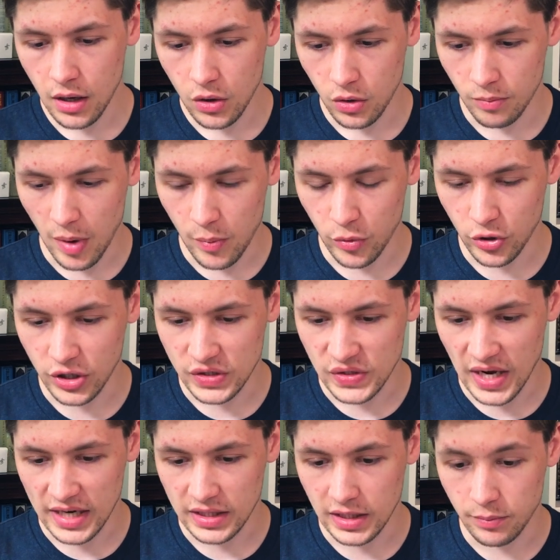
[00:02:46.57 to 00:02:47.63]
remember
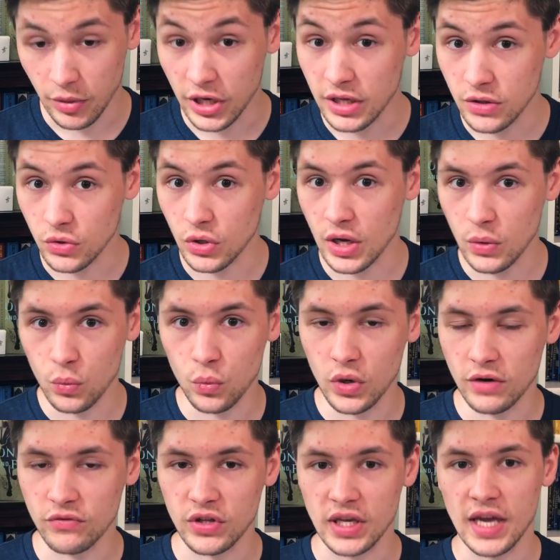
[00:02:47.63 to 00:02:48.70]
exactly. But
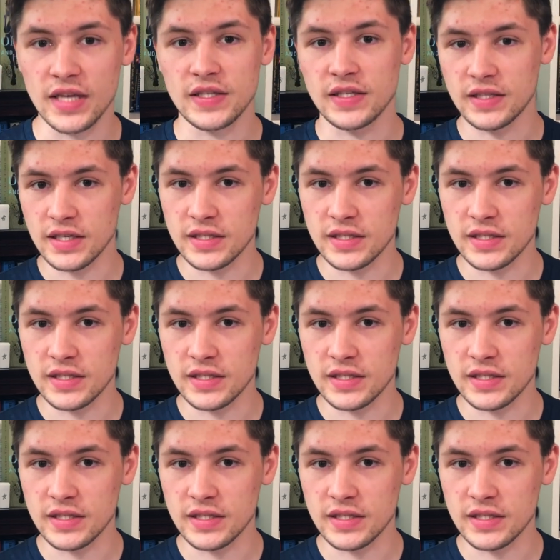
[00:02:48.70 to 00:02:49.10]
whatever the case is,